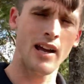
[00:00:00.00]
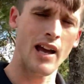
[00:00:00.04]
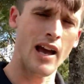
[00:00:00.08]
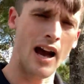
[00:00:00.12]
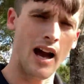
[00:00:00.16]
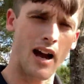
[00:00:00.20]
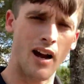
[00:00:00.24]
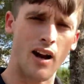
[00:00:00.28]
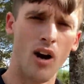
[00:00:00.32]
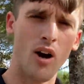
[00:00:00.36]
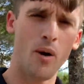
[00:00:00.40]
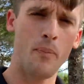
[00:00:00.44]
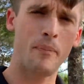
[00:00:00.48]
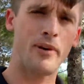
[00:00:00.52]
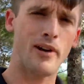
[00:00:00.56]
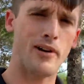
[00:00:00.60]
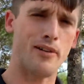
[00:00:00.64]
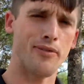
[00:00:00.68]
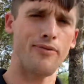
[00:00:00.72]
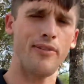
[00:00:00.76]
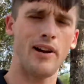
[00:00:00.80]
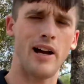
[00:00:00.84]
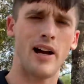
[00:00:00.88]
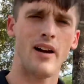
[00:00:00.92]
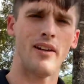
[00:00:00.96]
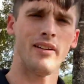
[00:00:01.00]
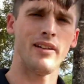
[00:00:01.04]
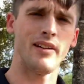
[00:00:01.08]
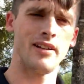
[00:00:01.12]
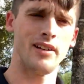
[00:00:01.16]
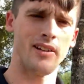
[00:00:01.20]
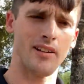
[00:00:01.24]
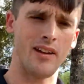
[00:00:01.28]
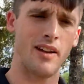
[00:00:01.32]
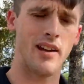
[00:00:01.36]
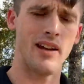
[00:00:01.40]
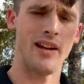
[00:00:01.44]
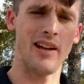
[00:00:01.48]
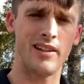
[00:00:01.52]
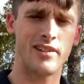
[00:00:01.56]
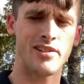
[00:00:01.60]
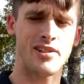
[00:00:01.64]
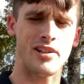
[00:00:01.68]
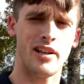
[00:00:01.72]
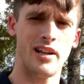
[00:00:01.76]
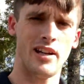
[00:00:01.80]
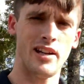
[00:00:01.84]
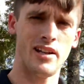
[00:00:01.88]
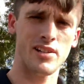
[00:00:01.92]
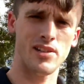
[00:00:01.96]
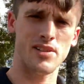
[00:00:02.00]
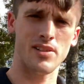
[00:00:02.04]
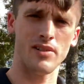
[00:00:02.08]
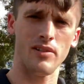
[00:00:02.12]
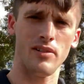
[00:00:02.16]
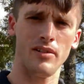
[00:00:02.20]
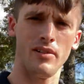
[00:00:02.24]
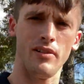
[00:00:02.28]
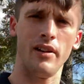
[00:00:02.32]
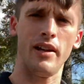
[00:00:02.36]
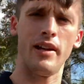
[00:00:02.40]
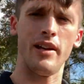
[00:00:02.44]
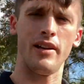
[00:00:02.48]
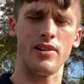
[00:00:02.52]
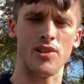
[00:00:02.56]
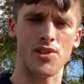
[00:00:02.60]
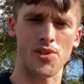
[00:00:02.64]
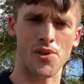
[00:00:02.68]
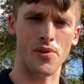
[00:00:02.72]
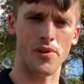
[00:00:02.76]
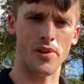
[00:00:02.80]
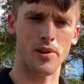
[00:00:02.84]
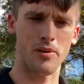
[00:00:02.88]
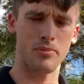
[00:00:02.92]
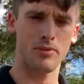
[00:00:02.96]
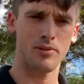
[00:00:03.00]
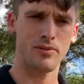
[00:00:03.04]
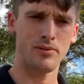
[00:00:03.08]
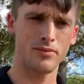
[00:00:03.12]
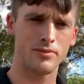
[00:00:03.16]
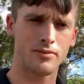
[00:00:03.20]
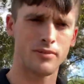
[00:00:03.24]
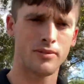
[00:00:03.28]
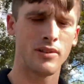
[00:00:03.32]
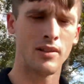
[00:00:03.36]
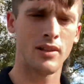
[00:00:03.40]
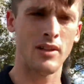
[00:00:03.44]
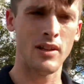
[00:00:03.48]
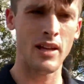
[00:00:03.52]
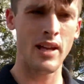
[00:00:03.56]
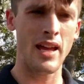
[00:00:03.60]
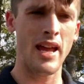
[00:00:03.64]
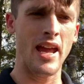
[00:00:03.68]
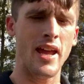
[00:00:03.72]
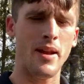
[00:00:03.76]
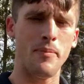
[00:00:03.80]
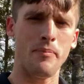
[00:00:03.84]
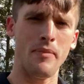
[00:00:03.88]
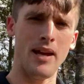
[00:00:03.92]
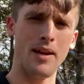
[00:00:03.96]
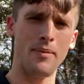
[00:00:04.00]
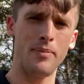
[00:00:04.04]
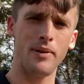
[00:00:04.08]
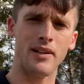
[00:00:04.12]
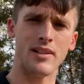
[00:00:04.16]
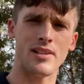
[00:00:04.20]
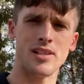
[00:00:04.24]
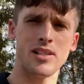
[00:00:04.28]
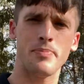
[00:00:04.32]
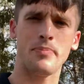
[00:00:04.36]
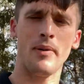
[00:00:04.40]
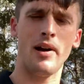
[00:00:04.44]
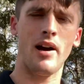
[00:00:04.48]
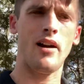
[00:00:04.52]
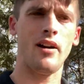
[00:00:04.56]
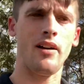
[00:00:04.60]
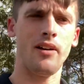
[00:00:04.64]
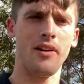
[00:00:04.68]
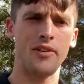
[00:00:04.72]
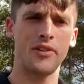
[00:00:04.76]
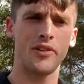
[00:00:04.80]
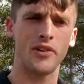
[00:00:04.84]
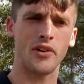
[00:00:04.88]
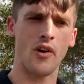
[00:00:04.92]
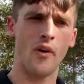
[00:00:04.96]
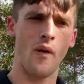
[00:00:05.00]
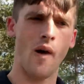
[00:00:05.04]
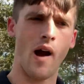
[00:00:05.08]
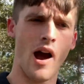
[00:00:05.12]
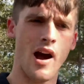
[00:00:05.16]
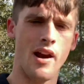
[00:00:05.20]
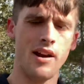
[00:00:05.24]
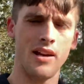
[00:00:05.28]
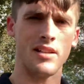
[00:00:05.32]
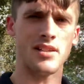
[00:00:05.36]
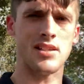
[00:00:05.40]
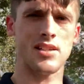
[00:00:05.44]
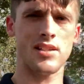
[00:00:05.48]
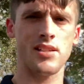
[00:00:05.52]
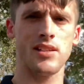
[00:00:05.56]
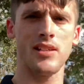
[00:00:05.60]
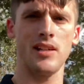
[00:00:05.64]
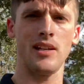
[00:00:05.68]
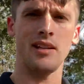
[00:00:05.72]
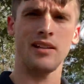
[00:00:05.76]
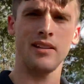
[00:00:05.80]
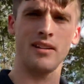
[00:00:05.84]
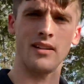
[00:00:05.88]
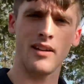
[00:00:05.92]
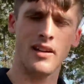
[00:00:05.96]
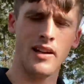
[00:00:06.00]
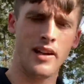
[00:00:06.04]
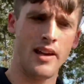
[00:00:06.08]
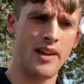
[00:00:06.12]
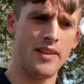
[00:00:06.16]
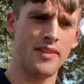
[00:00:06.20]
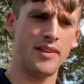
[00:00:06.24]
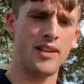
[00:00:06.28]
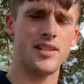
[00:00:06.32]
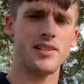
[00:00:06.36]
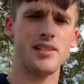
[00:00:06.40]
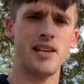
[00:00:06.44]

I hope y'all found it educational and enjoyable, and maybe inspire you to go out and seek these